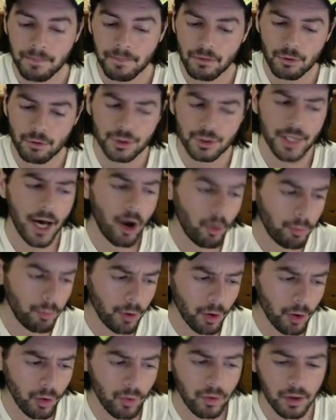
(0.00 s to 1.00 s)
There's
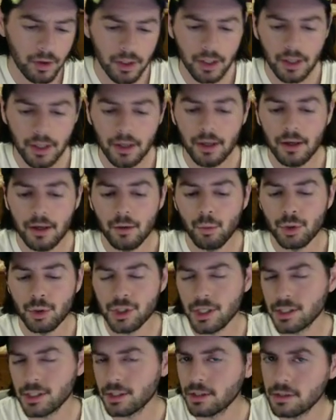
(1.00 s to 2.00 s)
Albo, which
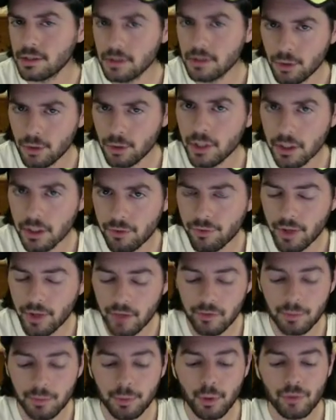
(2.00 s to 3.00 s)
has a unique
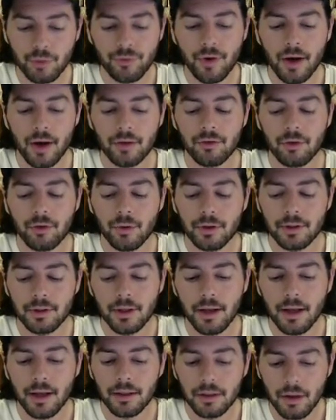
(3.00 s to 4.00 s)
flavor profile to it
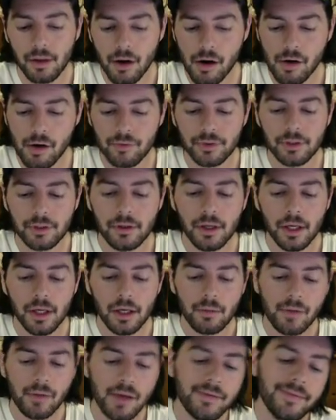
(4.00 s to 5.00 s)
that I love. And
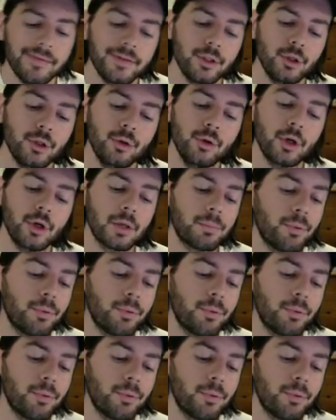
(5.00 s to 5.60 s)
maybe even you, could